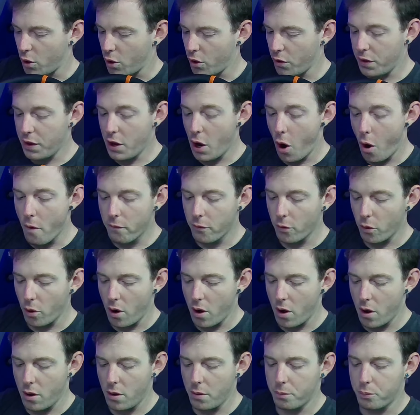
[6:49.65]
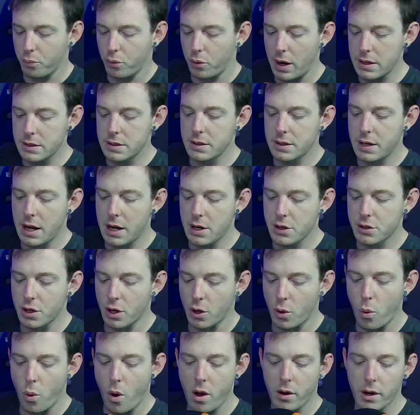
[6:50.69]
The overall presentation
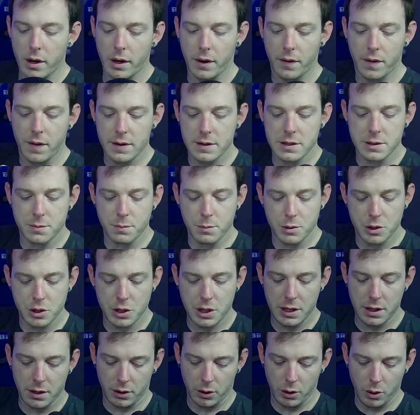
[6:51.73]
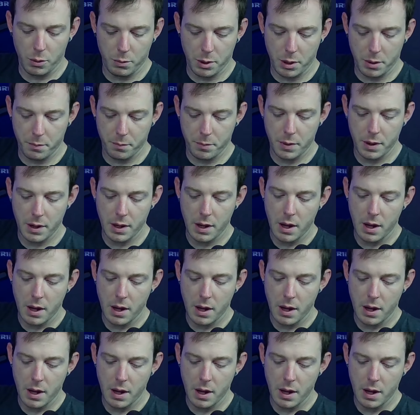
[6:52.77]
and quality, like this is machined aluminum.